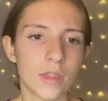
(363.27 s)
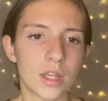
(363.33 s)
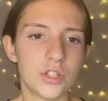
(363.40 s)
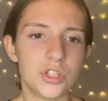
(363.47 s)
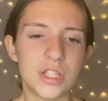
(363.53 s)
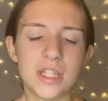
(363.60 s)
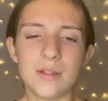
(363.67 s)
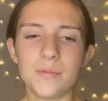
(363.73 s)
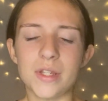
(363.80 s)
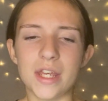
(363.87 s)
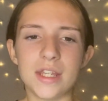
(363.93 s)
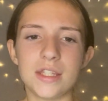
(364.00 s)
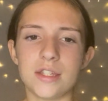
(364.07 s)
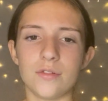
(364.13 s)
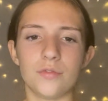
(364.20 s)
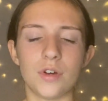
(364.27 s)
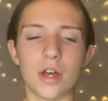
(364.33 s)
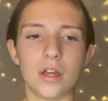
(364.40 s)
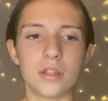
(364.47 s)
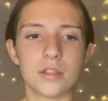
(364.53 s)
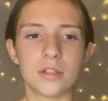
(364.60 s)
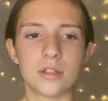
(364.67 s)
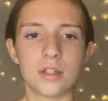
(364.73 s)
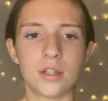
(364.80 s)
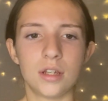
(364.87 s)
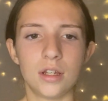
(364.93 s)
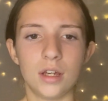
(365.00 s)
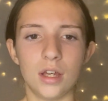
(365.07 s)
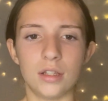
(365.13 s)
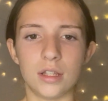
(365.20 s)
She seemed dazed at first,
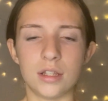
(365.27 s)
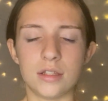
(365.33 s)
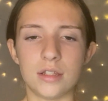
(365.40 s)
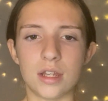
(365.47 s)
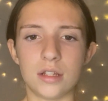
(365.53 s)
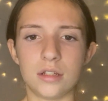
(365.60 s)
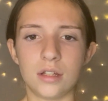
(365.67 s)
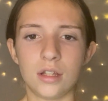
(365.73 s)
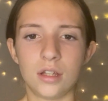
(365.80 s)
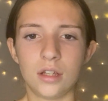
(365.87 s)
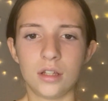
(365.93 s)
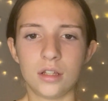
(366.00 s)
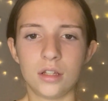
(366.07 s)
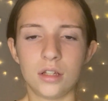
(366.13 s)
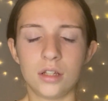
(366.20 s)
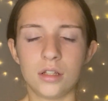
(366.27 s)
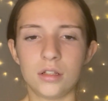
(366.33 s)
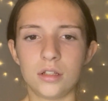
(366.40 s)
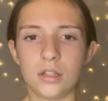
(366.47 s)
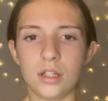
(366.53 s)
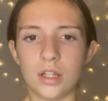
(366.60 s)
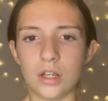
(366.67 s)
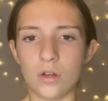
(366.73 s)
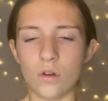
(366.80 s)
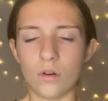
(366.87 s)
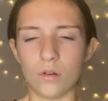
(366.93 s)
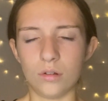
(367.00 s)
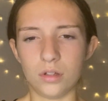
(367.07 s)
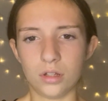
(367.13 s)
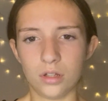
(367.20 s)
and then said, Dear
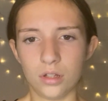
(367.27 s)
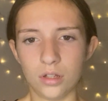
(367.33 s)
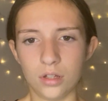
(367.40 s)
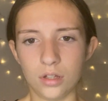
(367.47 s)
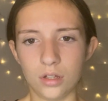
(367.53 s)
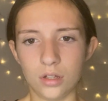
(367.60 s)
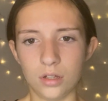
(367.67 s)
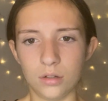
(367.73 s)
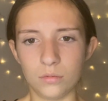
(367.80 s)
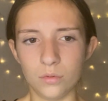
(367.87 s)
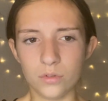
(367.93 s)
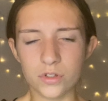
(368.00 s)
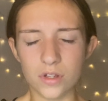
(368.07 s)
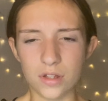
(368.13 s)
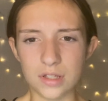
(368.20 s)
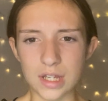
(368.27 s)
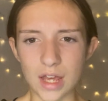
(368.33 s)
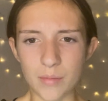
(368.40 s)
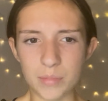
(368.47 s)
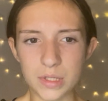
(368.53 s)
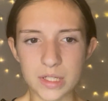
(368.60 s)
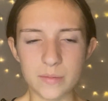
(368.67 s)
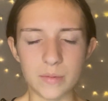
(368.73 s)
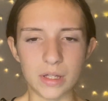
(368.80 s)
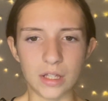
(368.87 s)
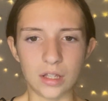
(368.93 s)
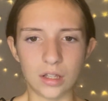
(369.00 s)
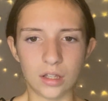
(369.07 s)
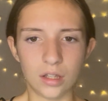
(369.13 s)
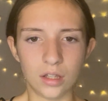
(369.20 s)
God, what's going to happen to
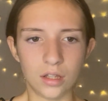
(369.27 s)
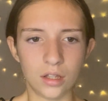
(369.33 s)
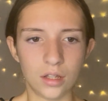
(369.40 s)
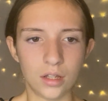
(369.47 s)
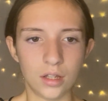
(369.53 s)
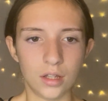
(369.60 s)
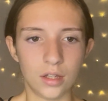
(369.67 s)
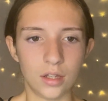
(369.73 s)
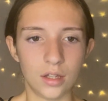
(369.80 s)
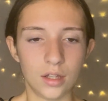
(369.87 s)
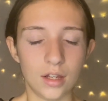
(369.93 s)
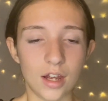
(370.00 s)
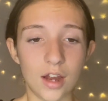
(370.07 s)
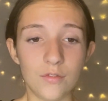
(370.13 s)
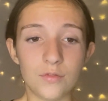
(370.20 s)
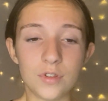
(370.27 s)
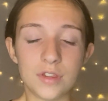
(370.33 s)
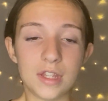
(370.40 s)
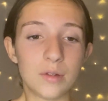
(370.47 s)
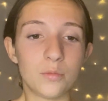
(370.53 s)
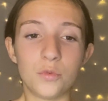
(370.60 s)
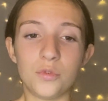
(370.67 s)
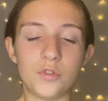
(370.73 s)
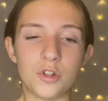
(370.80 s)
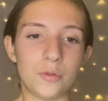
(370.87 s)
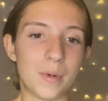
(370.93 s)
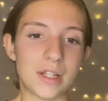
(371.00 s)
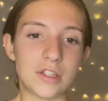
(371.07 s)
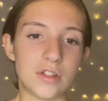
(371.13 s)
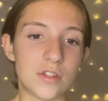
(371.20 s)
me? Everything will feel
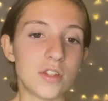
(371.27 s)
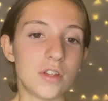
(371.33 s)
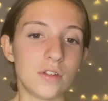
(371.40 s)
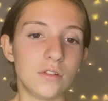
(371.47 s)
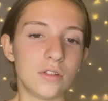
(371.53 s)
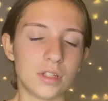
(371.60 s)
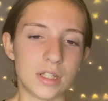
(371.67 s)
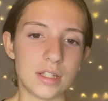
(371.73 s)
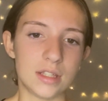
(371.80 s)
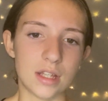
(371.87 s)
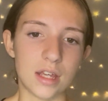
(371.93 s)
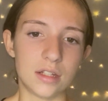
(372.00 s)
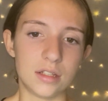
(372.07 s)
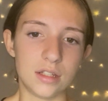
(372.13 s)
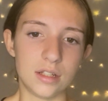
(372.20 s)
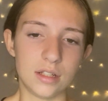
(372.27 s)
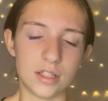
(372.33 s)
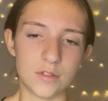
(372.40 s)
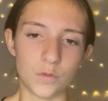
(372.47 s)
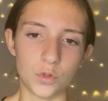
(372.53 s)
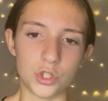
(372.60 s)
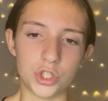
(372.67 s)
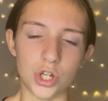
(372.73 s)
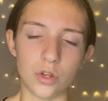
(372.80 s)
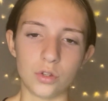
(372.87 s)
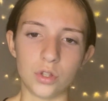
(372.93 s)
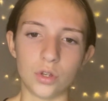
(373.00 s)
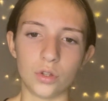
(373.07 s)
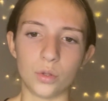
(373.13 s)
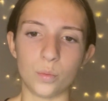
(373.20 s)
better soon, he said, his voice
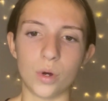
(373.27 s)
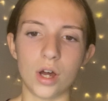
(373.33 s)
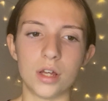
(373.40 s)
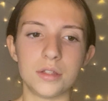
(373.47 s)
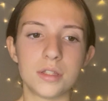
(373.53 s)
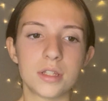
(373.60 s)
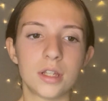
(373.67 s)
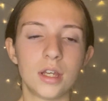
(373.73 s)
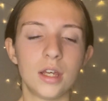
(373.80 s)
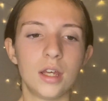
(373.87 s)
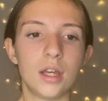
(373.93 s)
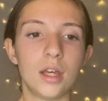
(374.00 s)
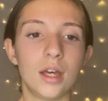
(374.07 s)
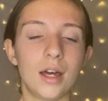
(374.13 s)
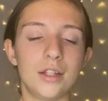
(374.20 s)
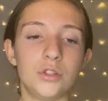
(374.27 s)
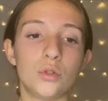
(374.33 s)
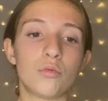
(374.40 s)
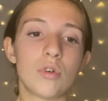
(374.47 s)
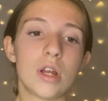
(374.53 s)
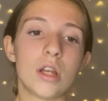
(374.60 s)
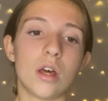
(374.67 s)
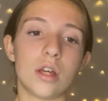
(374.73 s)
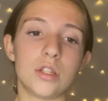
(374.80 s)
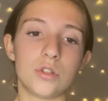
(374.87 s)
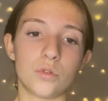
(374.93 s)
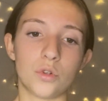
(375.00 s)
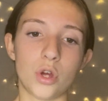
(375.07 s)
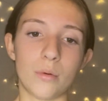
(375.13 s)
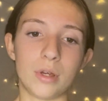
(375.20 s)
choking on the words. And you'll realise
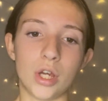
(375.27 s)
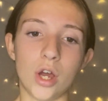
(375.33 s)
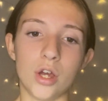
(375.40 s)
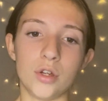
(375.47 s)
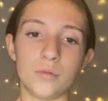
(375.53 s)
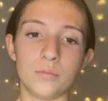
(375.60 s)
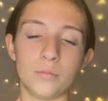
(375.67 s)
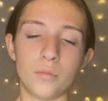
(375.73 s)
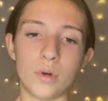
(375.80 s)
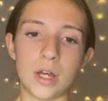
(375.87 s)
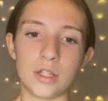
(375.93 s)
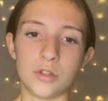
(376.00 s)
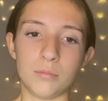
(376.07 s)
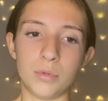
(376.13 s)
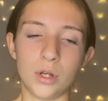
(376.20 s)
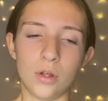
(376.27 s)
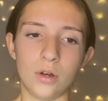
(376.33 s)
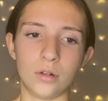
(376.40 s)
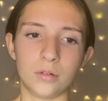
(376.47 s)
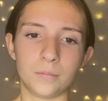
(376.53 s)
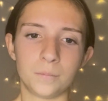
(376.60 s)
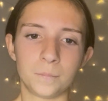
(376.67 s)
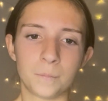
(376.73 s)
you're going home where you belong.